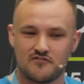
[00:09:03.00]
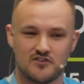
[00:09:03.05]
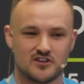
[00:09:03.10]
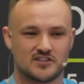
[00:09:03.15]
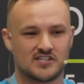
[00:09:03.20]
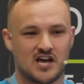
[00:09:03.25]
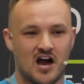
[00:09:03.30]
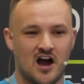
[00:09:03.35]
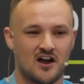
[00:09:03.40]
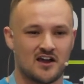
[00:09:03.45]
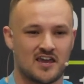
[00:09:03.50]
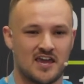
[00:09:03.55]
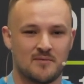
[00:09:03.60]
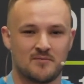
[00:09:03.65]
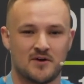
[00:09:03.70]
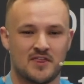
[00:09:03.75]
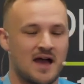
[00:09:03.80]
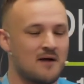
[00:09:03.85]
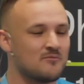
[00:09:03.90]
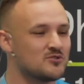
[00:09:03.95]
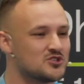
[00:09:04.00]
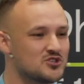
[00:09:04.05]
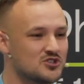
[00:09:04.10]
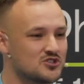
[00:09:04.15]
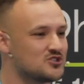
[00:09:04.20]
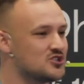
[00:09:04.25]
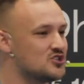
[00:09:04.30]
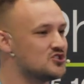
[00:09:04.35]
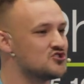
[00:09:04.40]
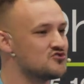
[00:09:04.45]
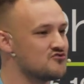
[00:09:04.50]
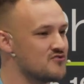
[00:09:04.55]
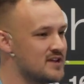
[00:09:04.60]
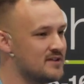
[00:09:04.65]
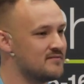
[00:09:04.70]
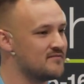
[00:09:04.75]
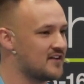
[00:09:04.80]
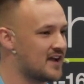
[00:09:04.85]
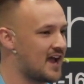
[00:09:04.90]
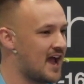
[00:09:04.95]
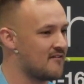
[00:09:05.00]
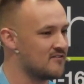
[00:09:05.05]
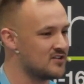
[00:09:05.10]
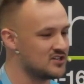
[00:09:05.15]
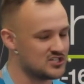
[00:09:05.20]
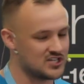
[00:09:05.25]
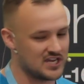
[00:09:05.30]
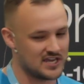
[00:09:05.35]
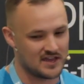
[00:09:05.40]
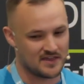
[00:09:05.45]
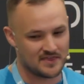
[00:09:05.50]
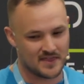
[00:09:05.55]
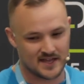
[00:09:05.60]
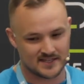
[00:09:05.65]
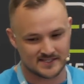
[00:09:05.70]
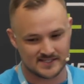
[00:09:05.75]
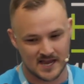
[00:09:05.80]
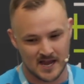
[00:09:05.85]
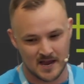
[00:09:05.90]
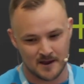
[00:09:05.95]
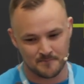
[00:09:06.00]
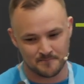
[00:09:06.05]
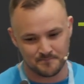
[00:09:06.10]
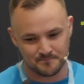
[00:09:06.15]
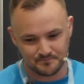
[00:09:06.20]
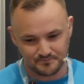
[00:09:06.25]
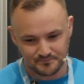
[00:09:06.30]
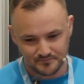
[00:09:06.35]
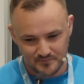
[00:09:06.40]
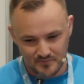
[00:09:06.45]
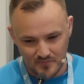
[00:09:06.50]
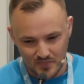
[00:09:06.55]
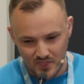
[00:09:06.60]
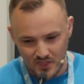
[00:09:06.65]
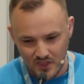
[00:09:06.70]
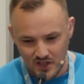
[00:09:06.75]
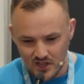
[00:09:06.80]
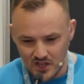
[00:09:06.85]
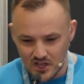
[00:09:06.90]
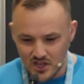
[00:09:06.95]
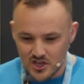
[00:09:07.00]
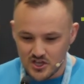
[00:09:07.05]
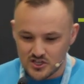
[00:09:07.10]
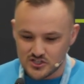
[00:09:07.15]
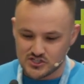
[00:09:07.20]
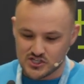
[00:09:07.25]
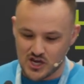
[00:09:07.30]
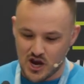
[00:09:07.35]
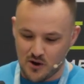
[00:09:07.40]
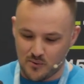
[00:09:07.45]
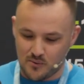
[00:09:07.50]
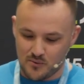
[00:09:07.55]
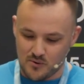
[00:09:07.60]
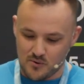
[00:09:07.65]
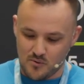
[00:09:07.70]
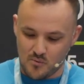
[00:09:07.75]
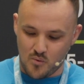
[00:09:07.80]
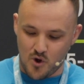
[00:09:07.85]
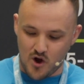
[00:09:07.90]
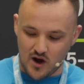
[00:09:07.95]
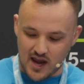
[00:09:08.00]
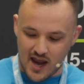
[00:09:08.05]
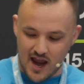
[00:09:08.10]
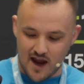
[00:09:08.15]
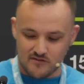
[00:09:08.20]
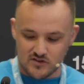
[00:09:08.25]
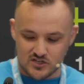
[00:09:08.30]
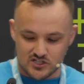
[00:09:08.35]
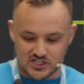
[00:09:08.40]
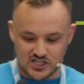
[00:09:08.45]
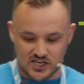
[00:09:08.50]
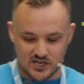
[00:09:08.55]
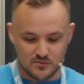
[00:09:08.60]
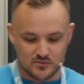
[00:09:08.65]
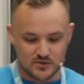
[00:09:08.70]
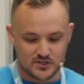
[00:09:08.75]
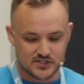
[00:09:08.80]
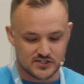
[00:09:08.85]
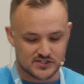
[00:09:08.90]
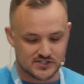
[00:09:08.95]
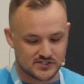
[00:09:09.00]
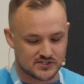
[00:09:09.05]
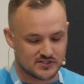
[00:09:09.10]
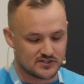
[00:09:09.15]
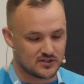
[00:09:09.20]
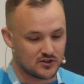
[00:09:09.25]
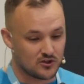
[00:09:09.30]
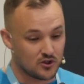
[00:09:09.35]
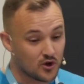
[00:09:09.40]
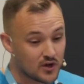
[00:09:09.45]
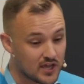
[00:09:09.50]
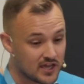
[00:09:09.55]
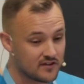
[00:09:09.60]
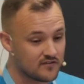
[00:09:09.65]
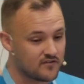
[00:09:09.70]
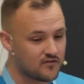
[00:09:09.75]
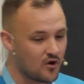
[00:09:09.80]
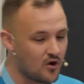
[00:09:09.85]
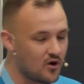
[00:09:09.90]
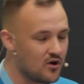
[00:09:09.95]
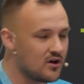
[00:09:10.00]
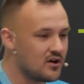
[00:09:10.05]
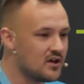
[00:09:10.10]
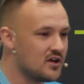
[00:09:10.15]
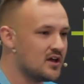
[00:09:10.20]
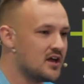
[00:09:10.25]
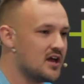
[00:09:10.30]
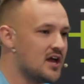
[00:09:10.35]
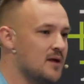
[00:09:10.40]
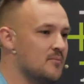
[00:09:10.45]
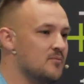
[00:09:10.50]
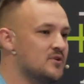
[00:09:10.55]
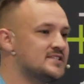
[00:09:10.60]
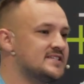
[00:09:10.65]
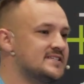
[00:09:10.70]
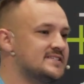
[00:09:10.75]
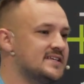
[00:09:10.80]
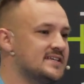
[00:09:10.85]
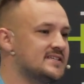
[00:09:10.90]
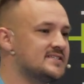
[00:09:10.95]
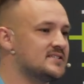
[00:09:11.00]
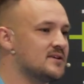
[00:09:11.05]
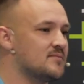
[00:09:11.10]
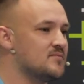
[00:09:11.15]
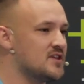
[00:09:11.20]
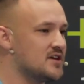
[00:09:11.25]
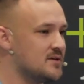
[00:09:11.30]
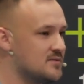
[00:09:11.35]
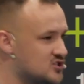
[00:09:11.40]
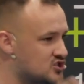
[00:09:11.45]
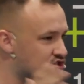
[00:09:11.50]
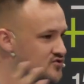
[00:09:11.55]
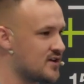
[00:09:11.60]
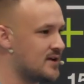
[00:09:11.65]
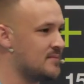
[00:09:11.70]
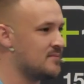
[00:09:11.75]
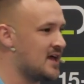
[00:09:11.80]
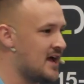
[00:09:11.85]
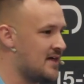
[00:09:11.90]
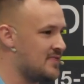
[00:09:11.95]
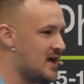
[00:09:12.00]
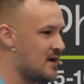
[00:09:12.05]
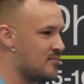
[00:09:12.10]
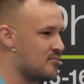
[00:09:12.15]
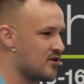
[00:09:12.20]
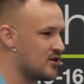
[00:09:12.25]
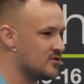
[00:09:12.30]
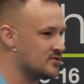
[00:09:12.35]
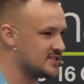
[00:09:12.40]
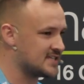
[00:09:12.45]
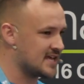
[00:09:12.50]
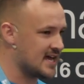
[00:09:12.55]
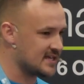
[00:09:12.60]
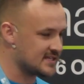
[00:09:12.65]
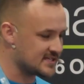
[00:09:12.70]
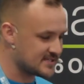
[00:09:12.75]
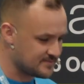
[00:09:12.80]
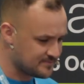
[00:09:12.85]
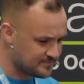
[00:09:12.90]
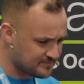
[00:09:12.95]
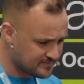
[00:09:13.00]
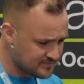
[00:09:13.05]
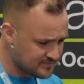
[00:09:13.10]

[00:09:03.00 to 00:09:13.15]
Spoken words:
for a target, but that was just a dream for Karanjit at that time. So what Karanjit was looking for was a system that streamlined that process.